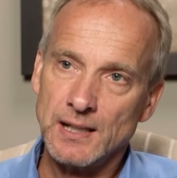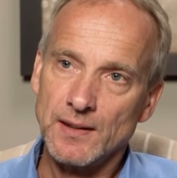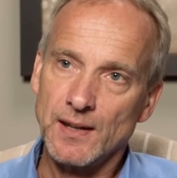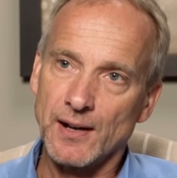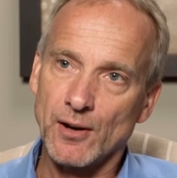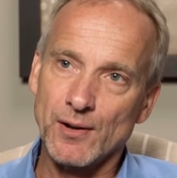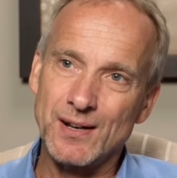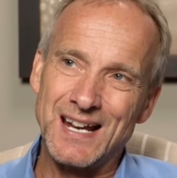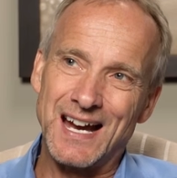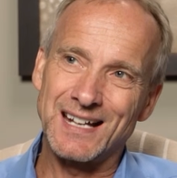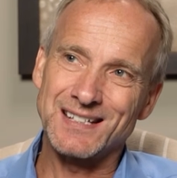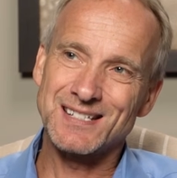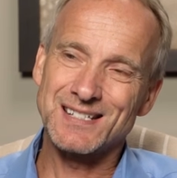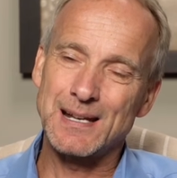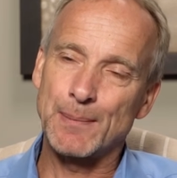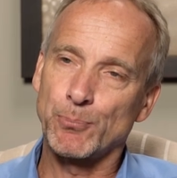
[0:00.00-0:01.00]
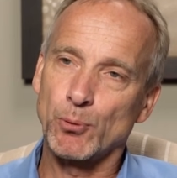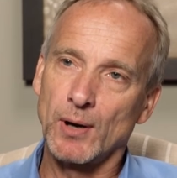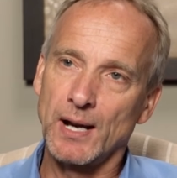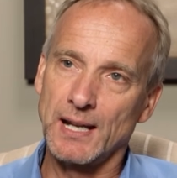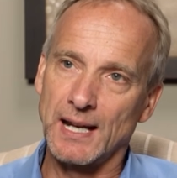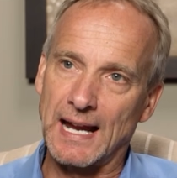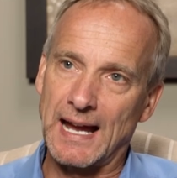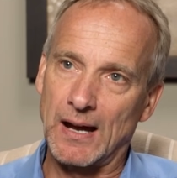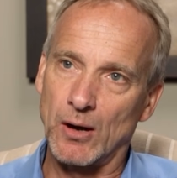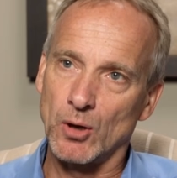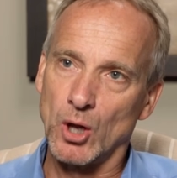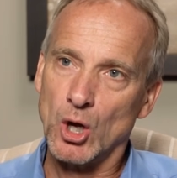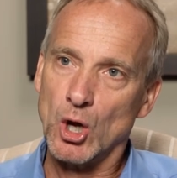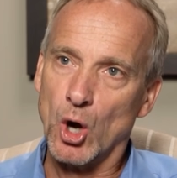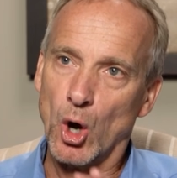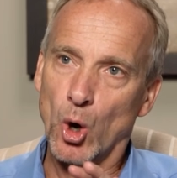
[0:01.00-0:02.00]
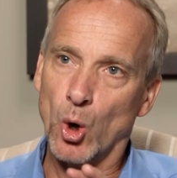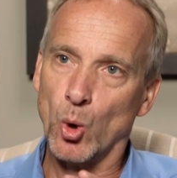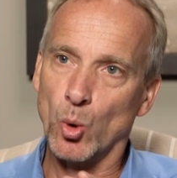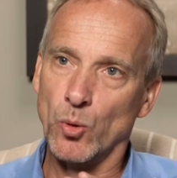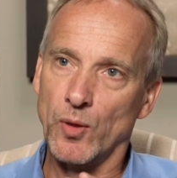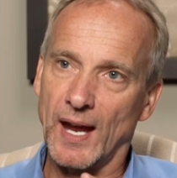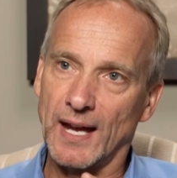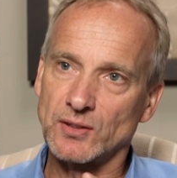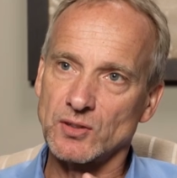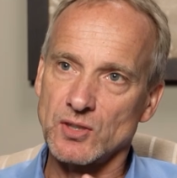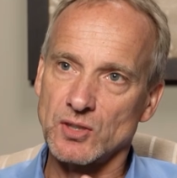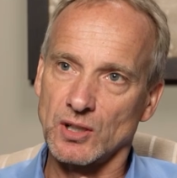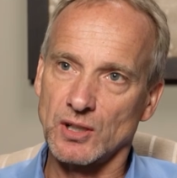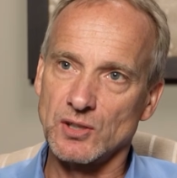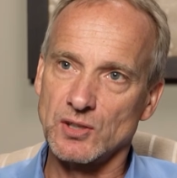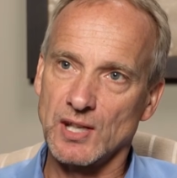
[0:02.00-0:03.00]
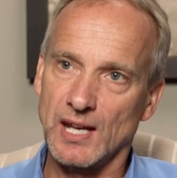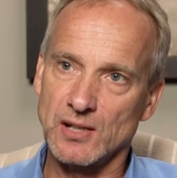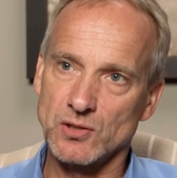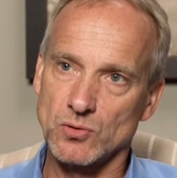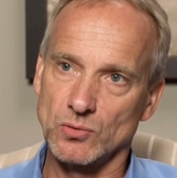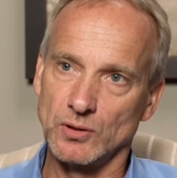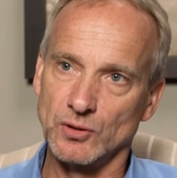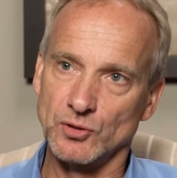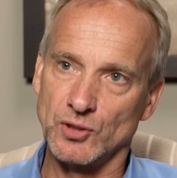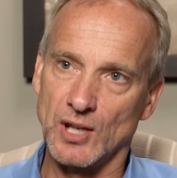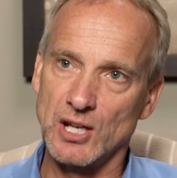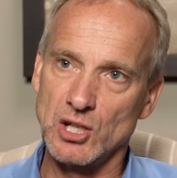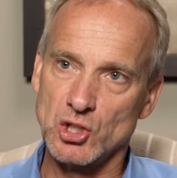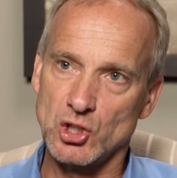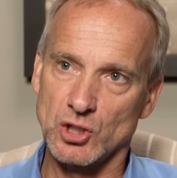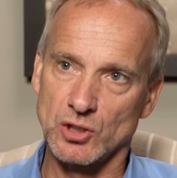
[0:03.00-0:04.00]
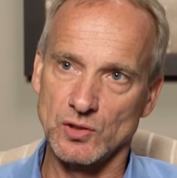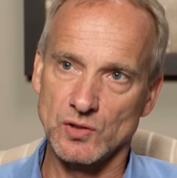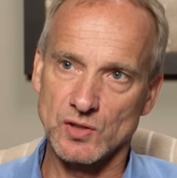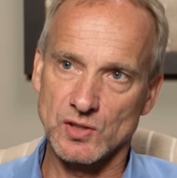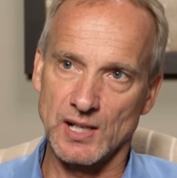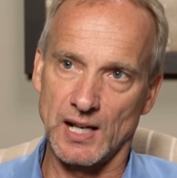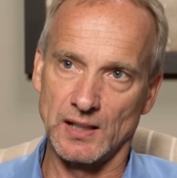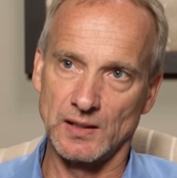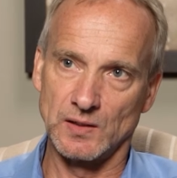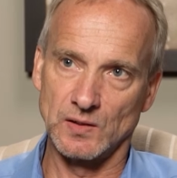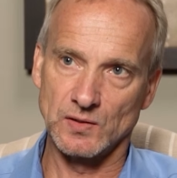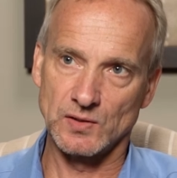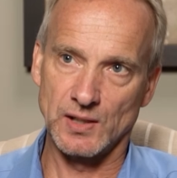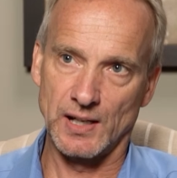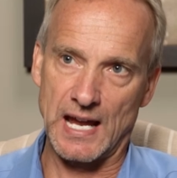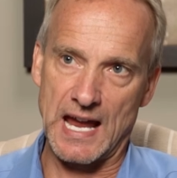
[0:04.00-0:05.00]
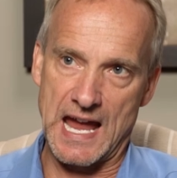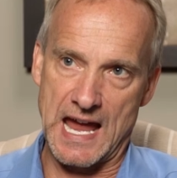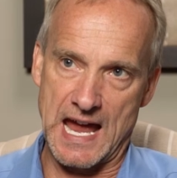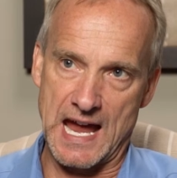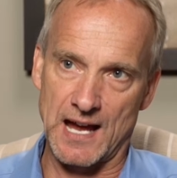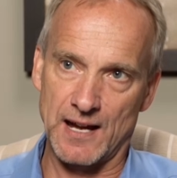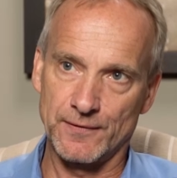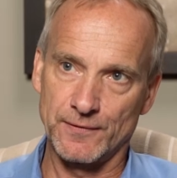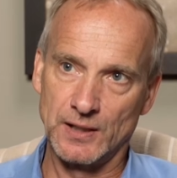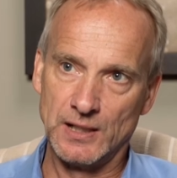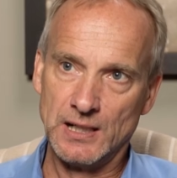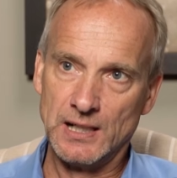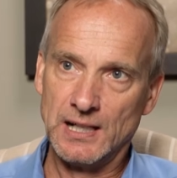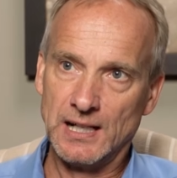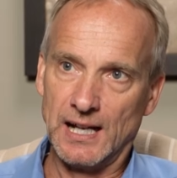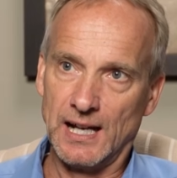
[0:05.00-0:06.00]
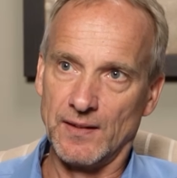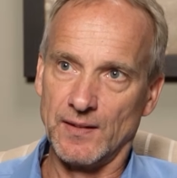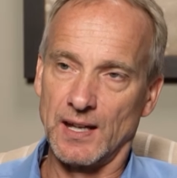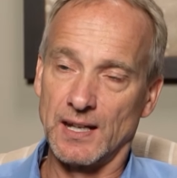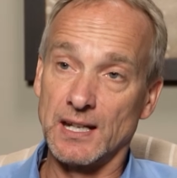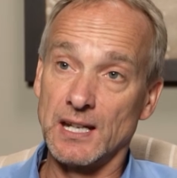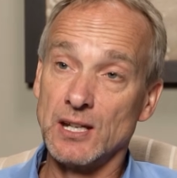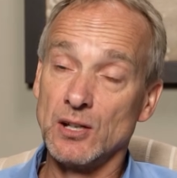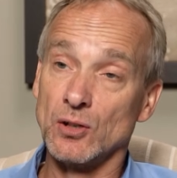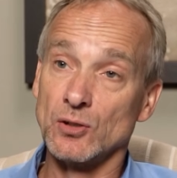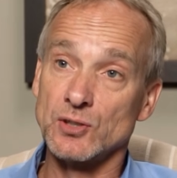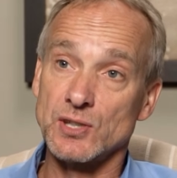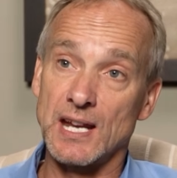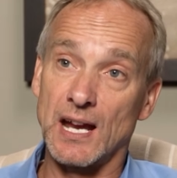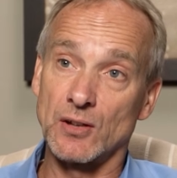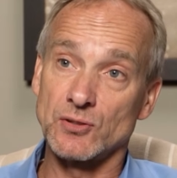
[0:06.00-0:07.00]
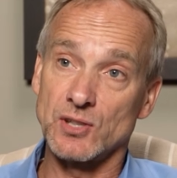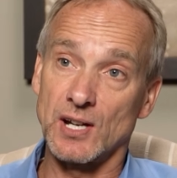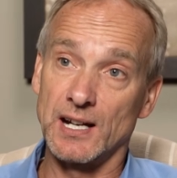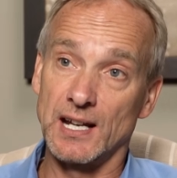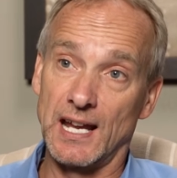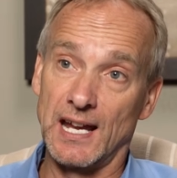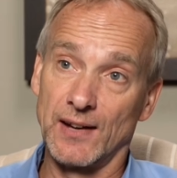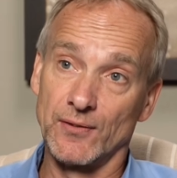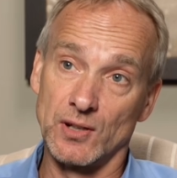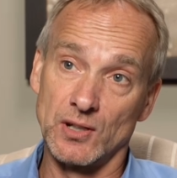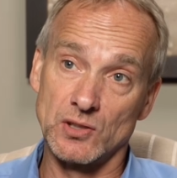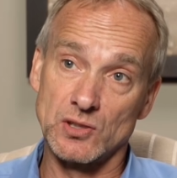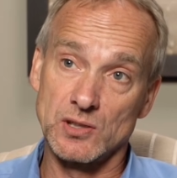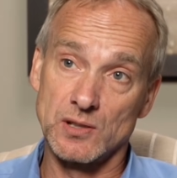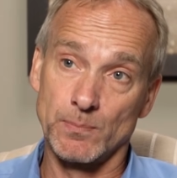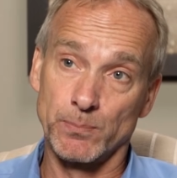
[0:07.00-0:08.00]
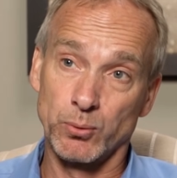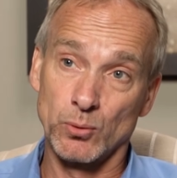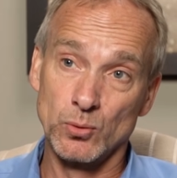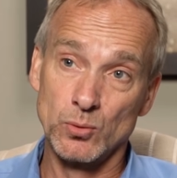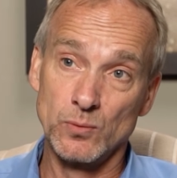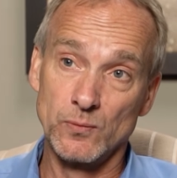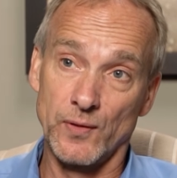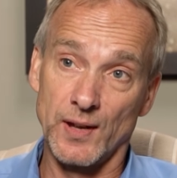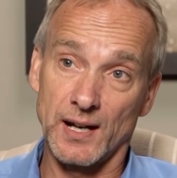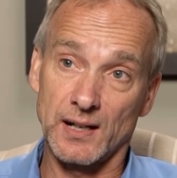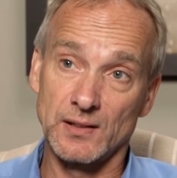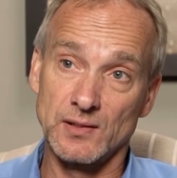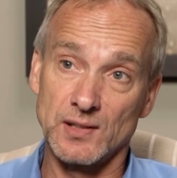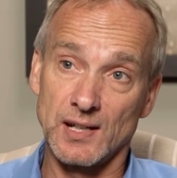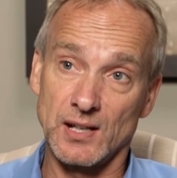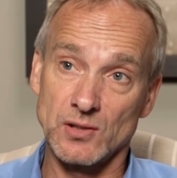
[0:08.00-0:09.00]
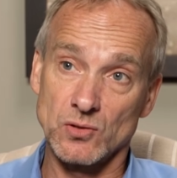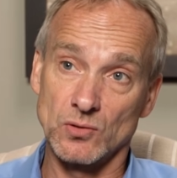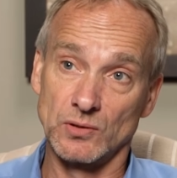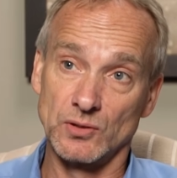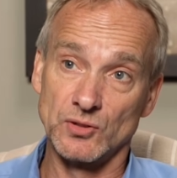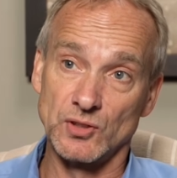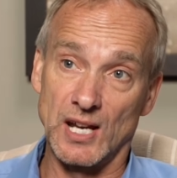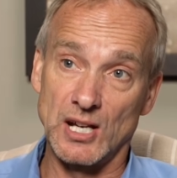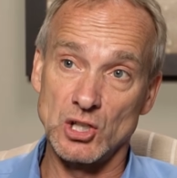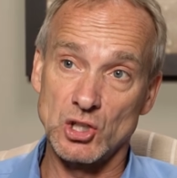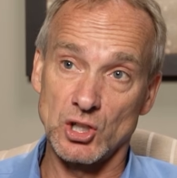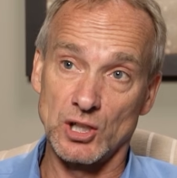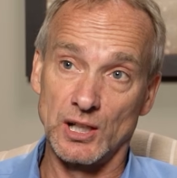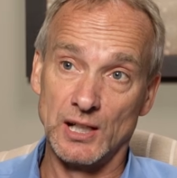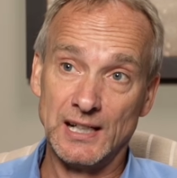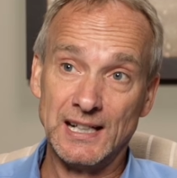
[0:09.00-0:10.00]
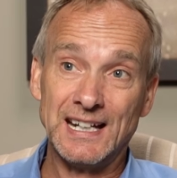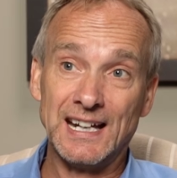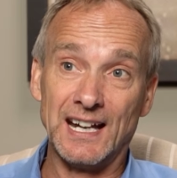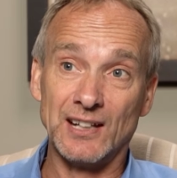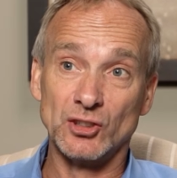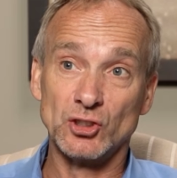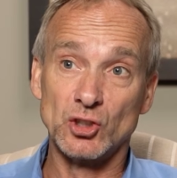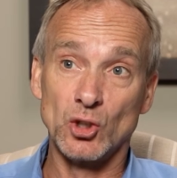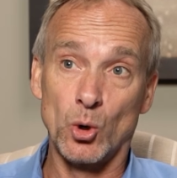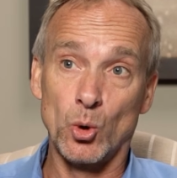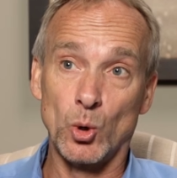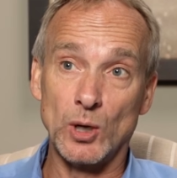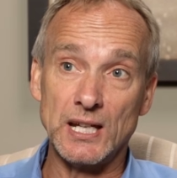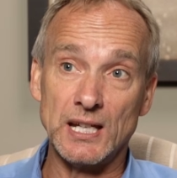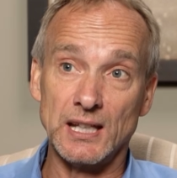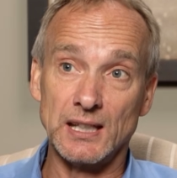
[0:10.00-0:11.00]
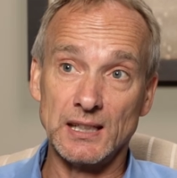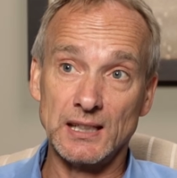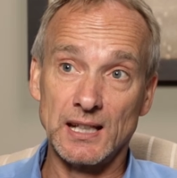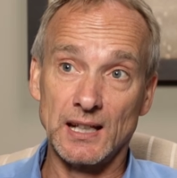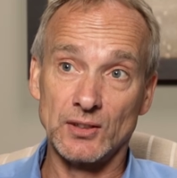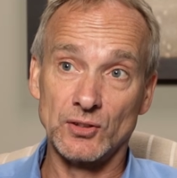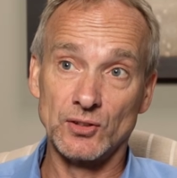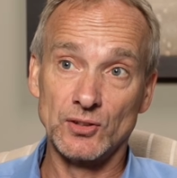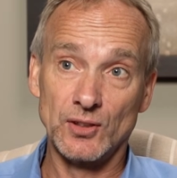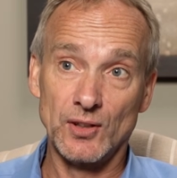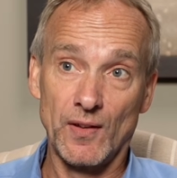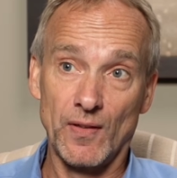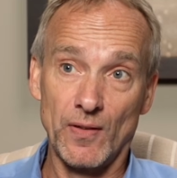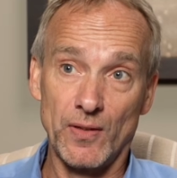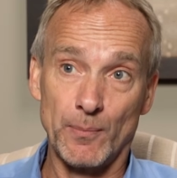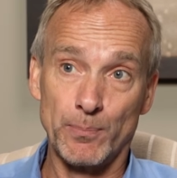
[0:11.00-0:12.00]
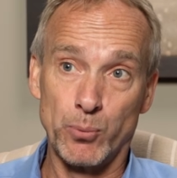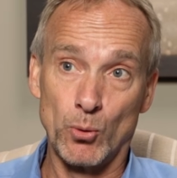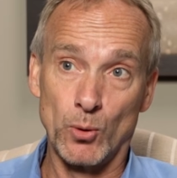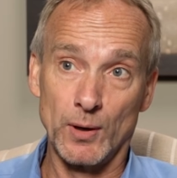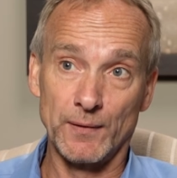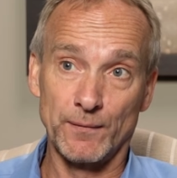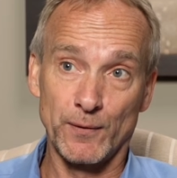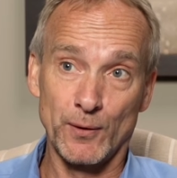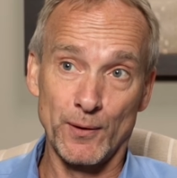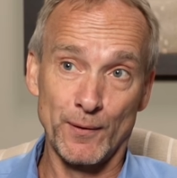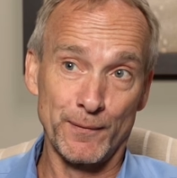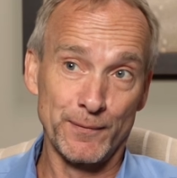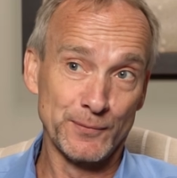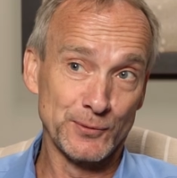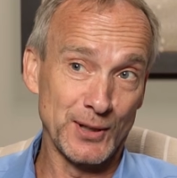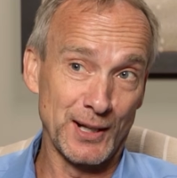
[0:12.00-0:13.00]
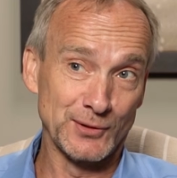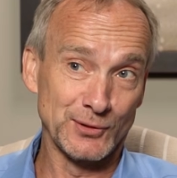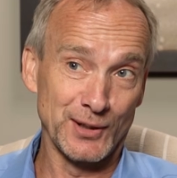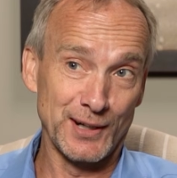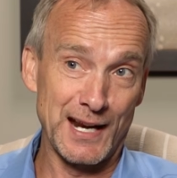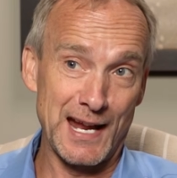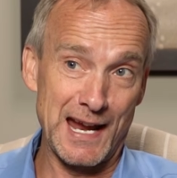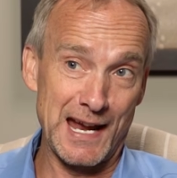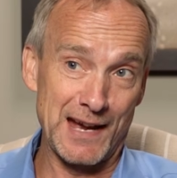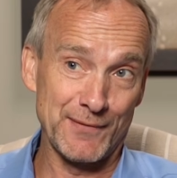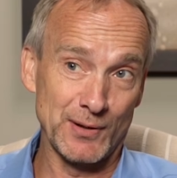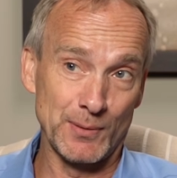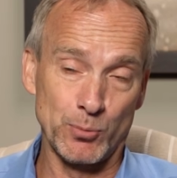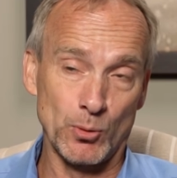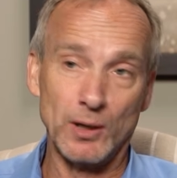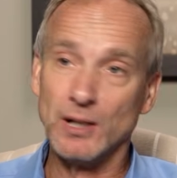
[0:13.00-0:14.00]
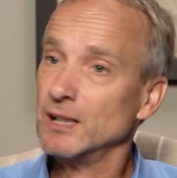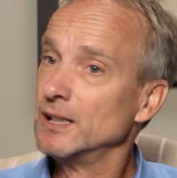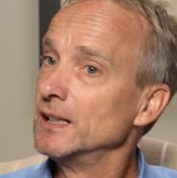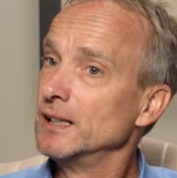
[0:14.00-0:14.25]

They are not separating out, oh, that's the contextualization sentence and a half, and then here's the outside evidence to prove that contextualization. And so it gets the point for the sentence and a half and a point.